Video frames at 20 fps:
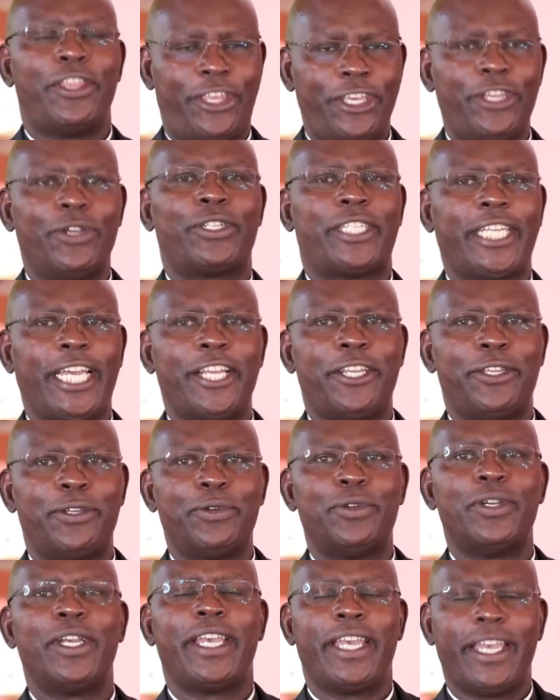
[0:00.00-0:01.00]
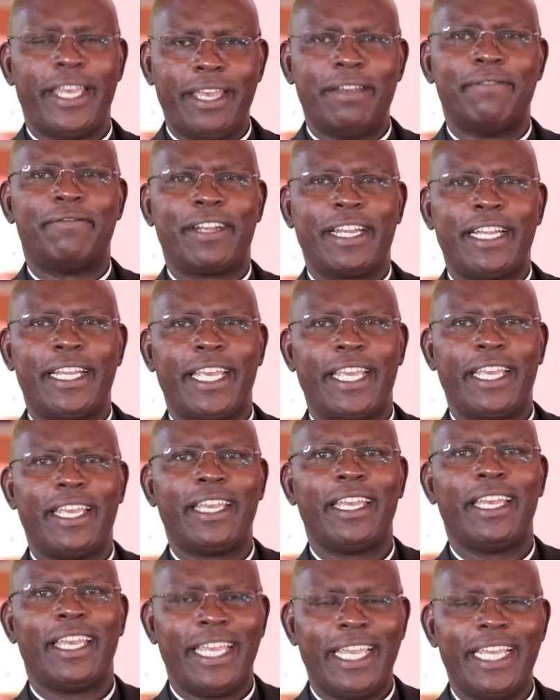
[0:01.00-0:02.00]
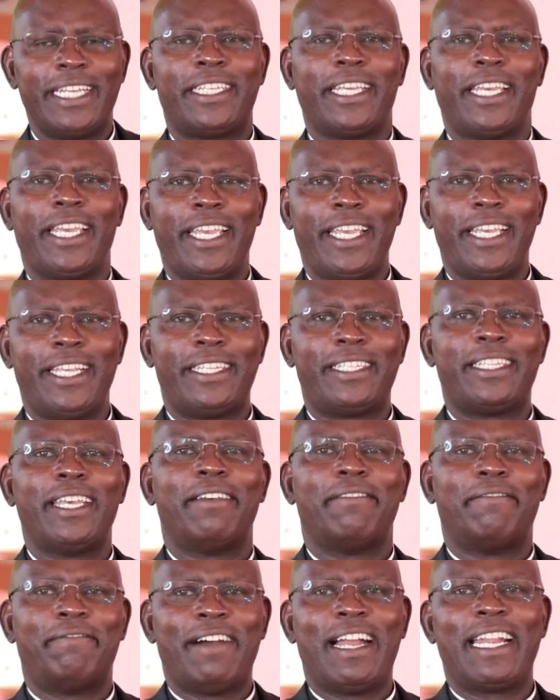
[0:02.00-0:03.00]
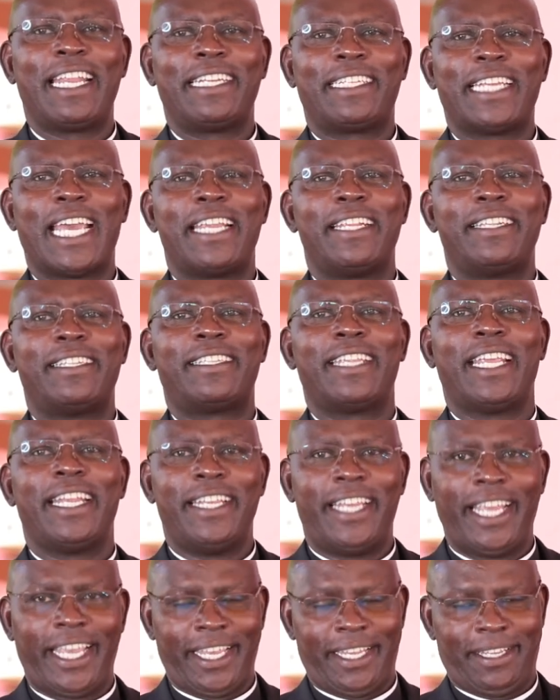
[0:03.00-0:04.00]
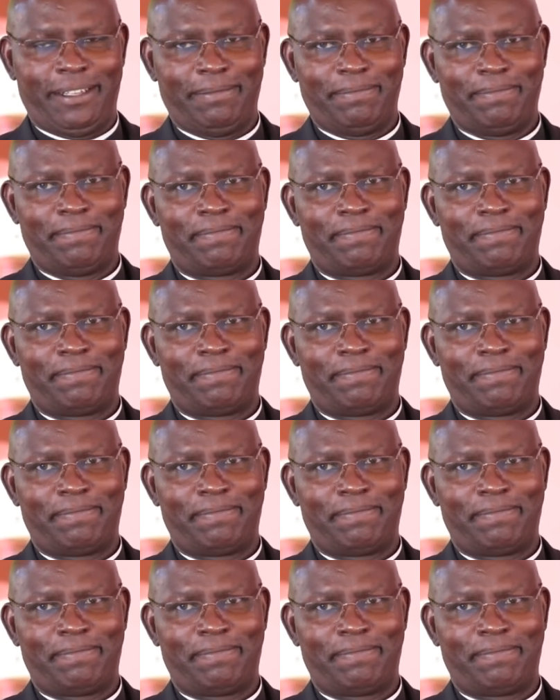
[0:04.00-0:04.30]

they'll tell you, every day it is Valentine's Day.